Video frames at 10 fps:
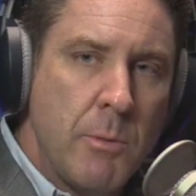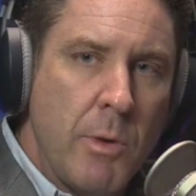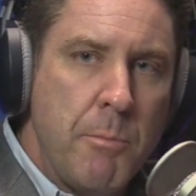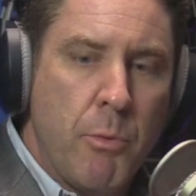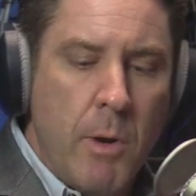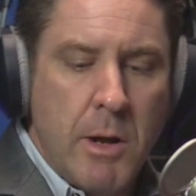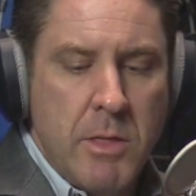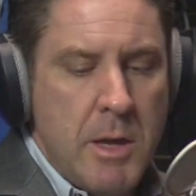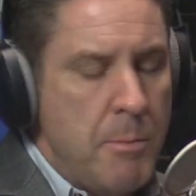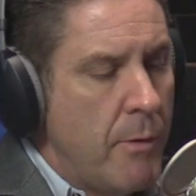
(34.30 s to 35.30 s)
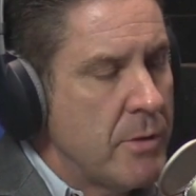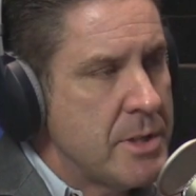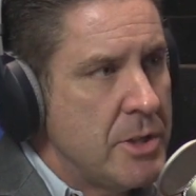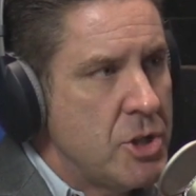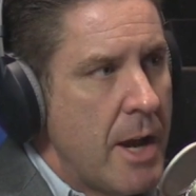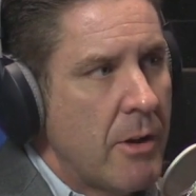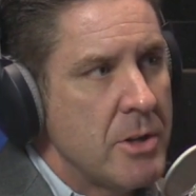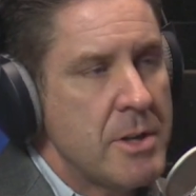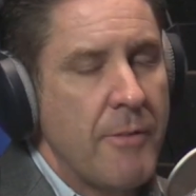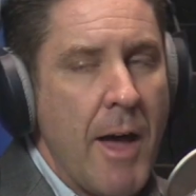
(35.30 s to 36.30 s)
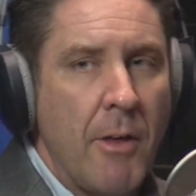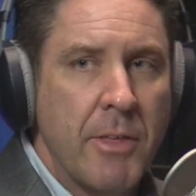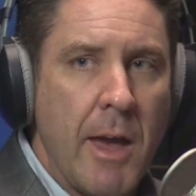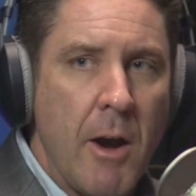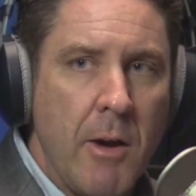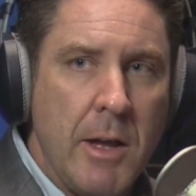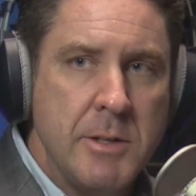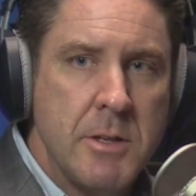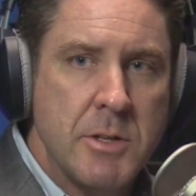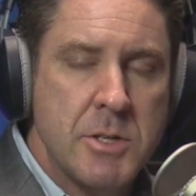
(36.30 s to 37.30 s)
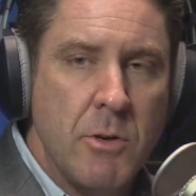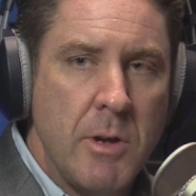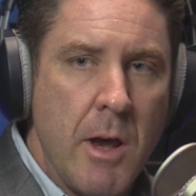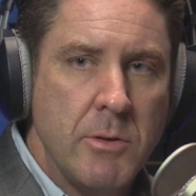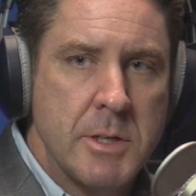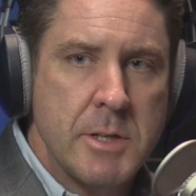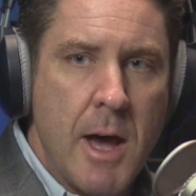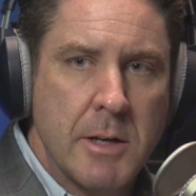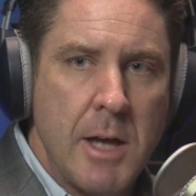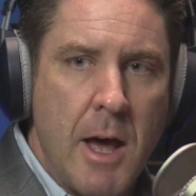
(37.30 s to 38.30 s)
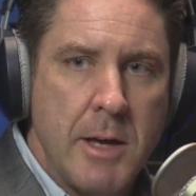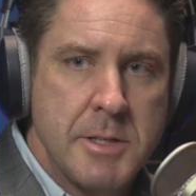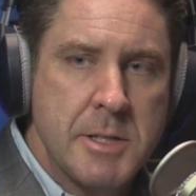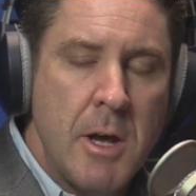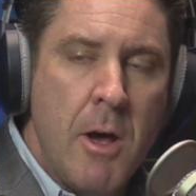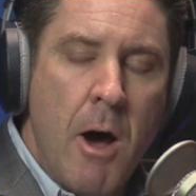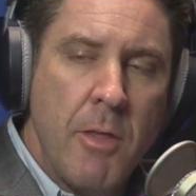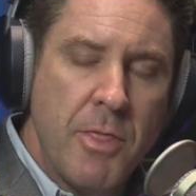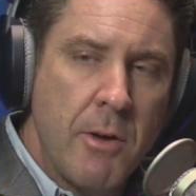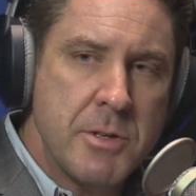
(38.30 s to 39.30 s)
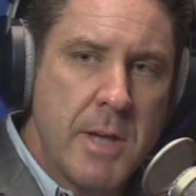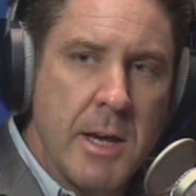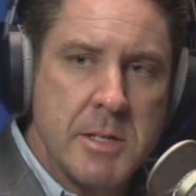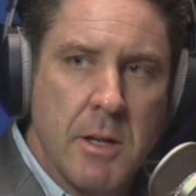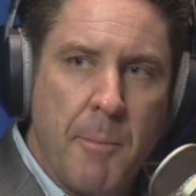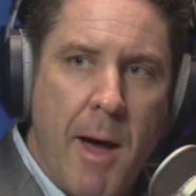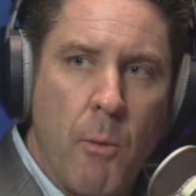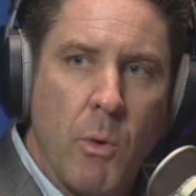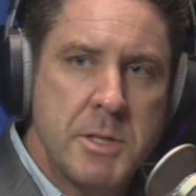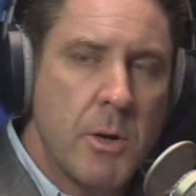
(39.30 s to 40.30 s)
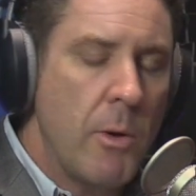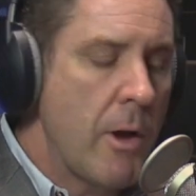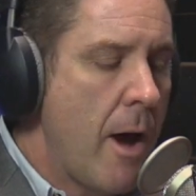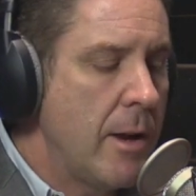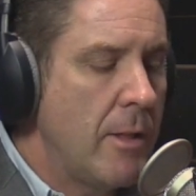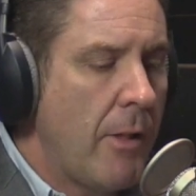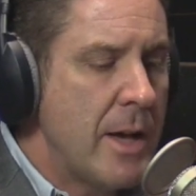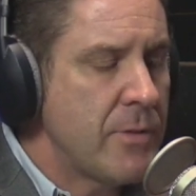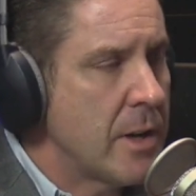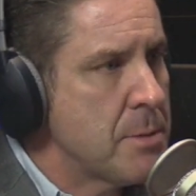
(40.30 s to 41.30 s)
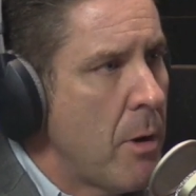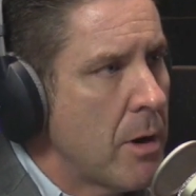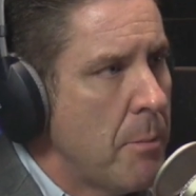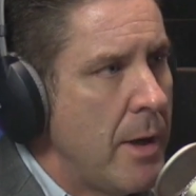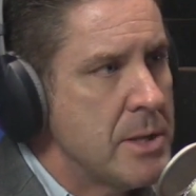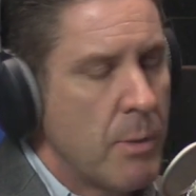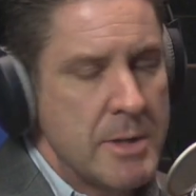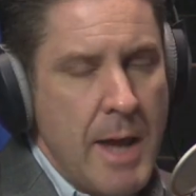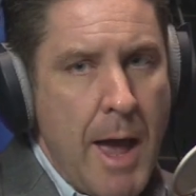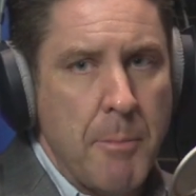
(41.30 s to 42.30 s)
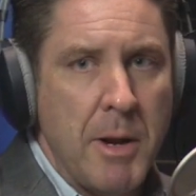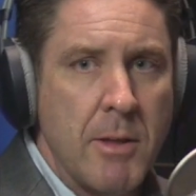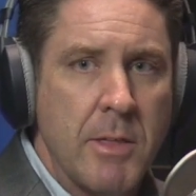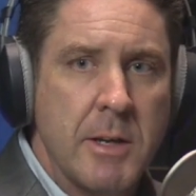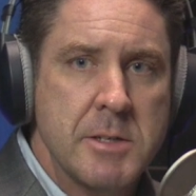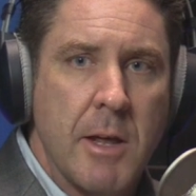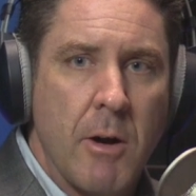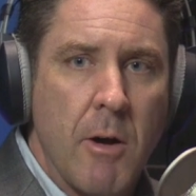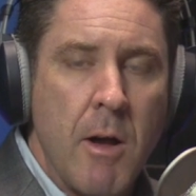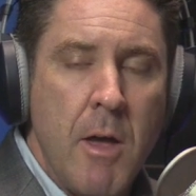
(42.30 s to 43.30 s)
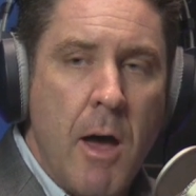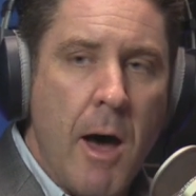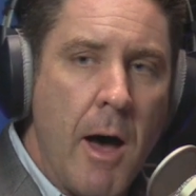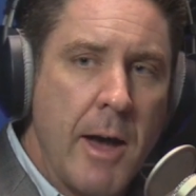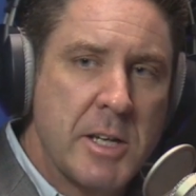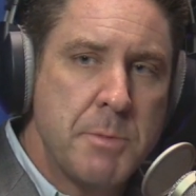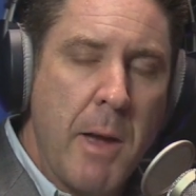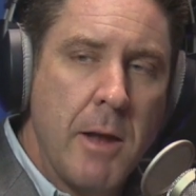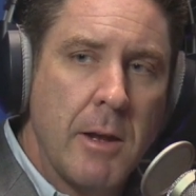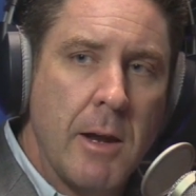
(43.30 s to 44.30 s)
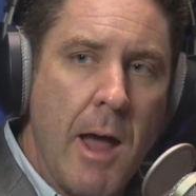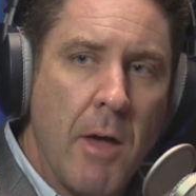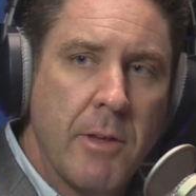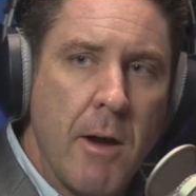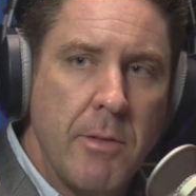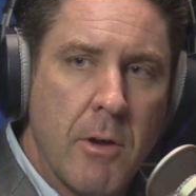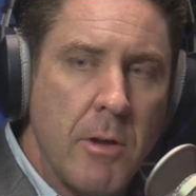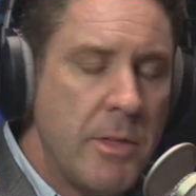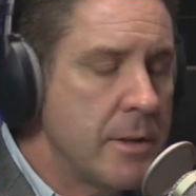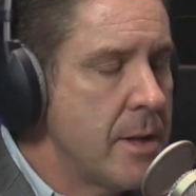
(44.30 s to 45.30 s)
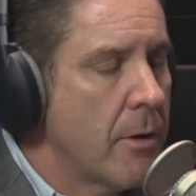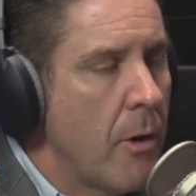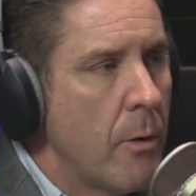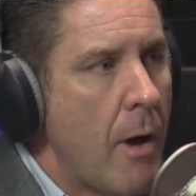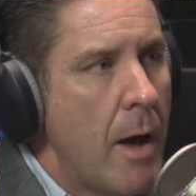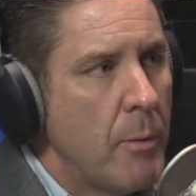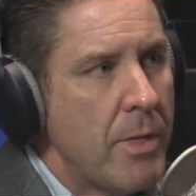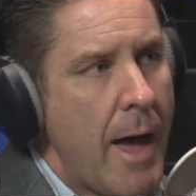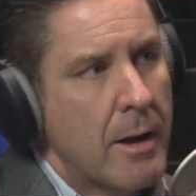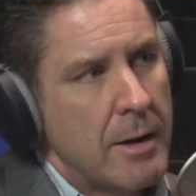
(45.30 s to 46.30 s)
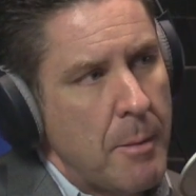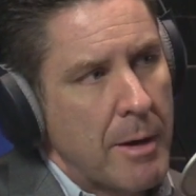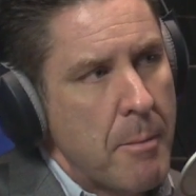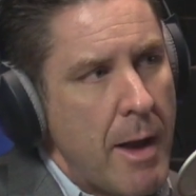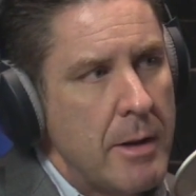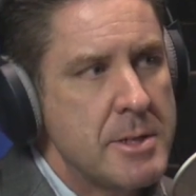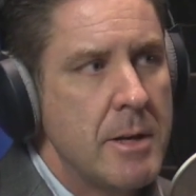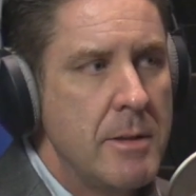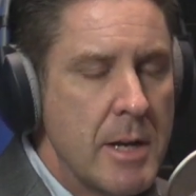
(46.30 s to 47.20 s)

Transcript: we bring the movers and shakers of healthcare into the studio to talk to us on Thursdays about what's going on in the Las Vegas marketplace, what's happening, things that are expanding in healthcare, the good things that are going on with academic medicine, the